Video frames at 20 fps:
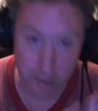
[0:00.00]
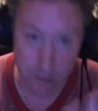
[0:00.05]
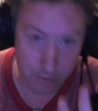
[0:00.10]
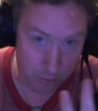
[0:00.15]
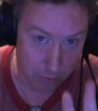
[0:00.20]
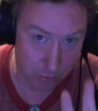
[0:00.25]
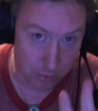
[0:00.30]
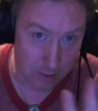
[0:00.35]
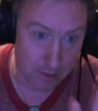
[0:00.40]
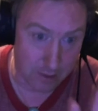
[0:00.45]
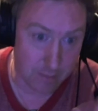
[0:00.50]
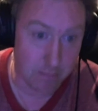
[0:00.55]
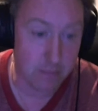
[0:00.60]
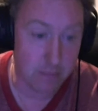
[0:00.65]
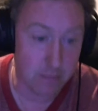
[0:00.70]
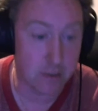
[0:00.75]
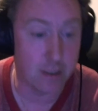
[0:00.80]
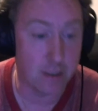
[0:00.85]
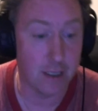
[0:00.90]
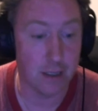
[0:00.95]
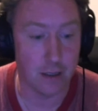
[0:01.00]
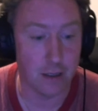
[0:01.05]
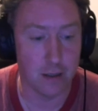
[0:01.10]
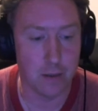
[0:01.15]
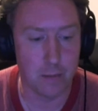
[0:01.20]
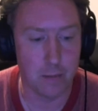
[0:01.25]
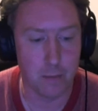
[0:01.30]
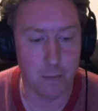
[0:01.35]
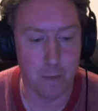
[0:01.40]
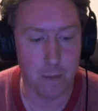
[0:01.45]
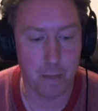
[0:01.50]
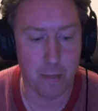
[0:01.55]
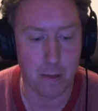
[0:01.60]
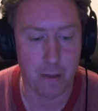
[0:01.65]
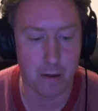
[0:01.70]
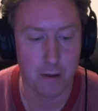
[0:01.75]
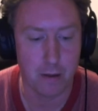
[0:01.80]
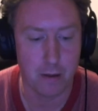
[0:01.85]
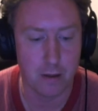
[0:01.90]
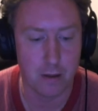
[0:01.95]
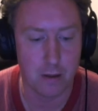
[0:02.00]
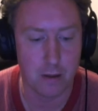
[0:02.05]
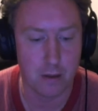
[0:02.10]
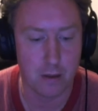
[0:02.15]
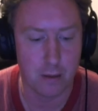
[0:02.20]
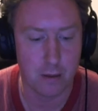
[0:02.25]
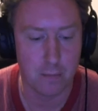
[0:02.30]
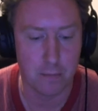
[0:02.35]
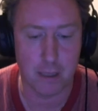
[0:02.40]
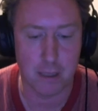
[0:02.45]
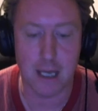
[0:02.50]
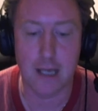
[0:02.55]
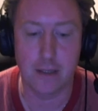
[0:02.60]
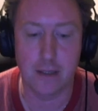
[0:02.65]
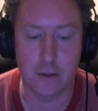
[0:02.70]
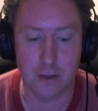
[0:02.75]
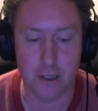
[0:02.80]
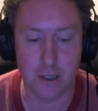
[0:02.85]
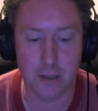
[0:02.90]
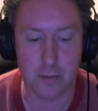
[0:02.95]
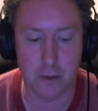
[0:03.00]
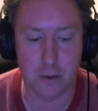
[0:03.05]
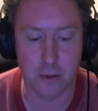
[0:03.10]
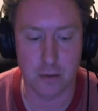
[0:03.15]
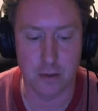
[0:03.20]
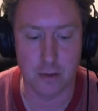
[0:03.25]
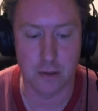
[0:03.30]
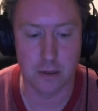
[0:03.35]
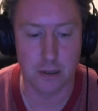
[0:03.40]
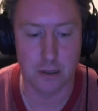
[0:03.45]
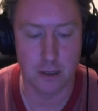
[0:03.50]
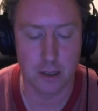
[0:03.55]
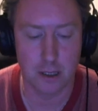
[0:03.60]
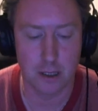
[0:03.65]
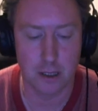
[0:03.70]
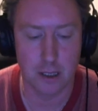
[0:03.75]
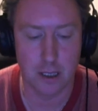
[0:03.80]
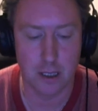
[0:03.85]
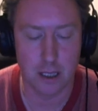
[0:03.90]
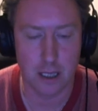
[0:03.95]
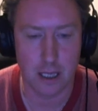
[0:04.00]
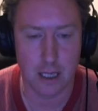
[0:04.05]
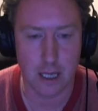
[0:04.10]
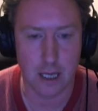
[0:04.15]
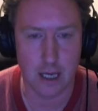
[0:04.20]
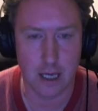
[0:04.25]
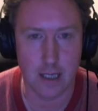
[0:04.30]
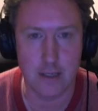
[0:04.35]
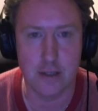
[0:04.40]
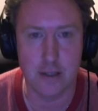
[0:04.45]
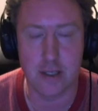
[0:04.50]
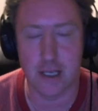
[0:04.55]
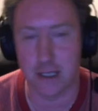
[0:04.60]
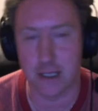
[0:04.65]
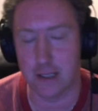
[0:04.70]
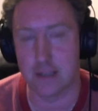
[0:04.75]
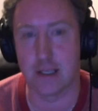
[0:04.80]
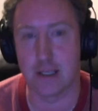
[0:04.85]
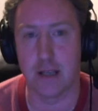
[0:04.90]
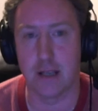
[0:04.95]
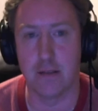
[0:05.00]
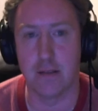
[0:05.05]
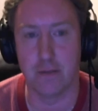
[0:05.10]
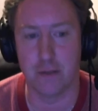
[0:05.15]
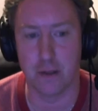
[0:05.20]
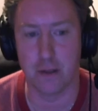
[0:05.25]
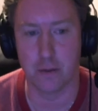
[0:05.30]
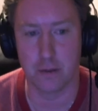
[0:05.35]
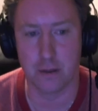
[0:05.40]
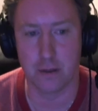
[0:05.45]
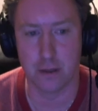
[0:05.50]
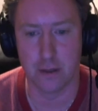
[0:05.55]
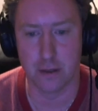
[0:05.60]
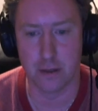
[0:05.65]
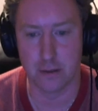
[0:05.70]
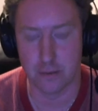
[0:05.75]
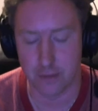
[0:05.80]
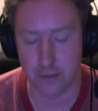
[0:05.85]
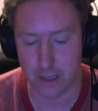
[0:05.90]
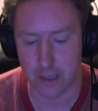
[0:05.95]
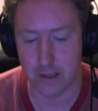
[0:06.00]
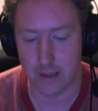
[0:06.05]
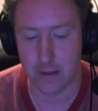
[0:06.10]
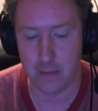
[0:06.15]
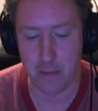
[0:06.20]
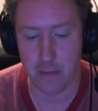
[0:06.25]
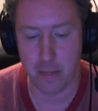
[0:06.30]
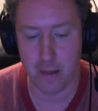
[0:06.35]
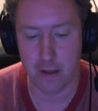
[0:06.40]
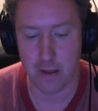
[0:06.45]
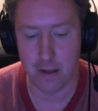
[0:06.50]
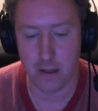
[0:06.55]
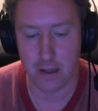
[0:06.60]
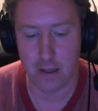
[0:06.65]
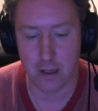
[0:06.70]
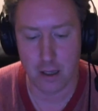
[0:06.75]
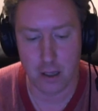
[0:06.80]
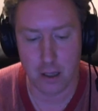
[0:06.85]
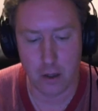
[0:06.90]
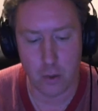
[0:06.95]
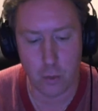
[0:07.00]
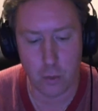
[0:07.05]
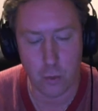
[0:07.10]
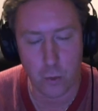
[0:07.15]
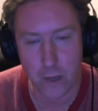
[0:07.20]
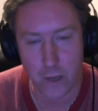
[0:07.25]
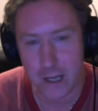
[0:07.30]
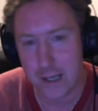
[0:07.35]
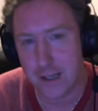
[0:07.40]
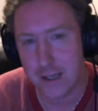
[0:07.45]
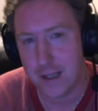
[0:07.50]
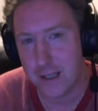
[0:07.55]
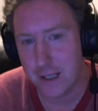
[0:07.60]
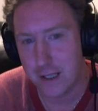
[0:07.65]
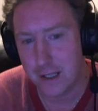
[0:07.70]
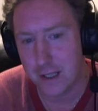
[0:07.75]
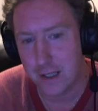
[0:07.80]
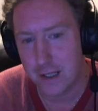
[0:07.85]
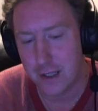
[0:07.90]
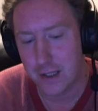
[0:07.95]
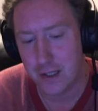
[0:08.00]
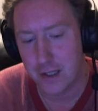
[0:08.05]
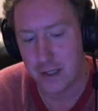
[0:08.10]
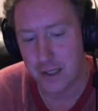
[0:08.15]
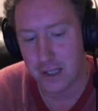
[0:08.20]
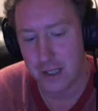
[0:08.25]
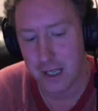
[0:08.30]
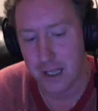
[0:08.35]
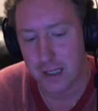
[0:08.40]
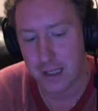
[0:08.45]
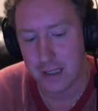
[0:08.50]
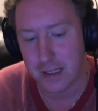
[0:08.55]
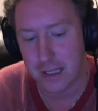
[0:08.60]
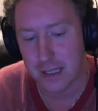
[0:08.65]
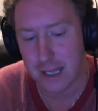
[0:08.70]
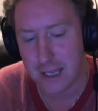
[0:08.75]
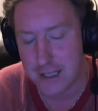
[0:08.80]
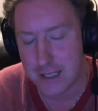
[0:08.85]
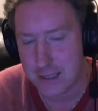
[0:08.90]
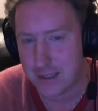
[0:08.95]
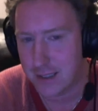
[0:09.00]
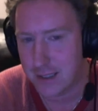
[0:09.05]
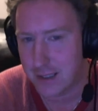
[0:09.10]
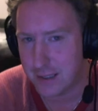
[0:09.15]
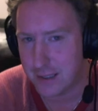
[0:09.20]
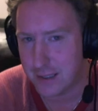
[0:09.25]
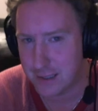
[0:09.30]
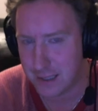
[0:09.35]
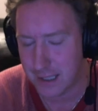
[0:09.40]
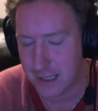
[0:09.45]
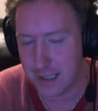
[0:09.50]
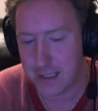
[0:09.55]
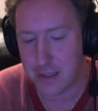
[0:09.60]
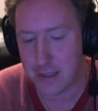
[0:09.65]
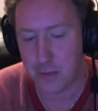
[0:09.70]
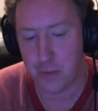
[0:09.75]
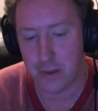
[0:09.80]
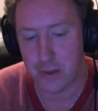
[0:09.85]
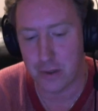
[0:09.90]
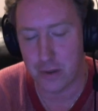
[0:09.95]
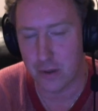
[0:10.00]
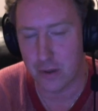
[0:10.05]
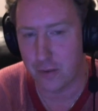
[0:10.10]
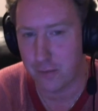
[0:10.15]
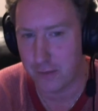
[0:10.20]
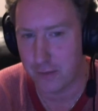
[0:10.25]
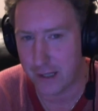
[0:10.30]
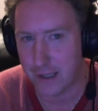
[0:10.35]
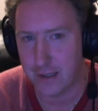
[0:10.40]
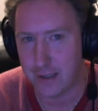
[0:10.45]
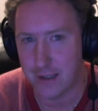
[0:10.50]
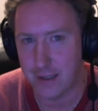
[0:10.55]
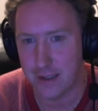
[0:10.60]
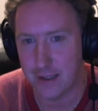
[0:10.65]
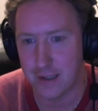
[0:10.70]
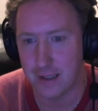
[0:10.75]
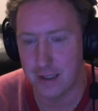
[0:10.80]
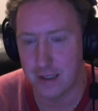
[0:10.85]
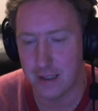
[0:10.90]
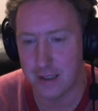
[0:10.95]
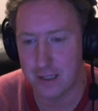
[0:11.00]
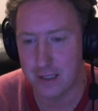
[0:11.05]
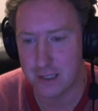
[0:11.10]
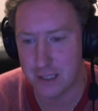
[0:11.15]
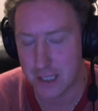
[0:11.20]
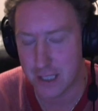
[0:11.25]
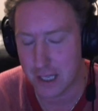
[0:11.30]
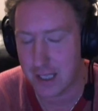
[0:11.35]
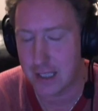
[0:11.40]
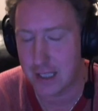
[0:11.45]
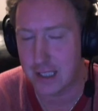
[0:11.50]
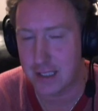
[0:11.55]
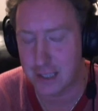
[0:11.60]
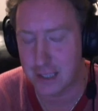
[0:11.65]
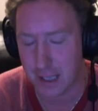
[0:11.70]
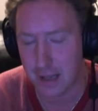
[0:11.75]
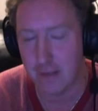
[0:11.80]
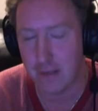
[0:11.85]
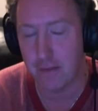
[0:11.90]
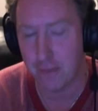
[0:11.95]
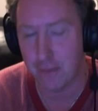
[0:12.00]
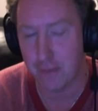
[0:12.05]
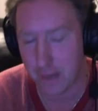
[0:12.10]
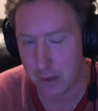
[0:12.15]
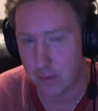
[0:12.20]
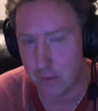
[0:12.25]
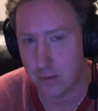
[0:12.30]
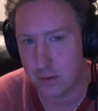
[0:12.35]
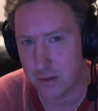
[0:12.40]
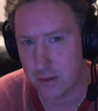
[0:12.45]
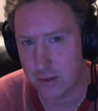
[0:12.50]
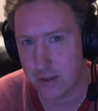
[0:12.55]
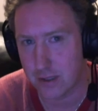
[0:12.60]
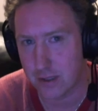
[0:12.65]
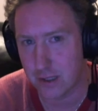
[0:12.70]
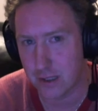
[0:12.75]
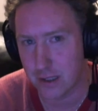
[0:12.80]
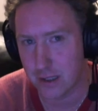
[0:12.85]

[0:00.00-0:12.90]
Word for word: two names here: Patton Oswalt and Jerry Seinfeld. Right? When it gets to the stage where you're finding Jerry Seinfeld's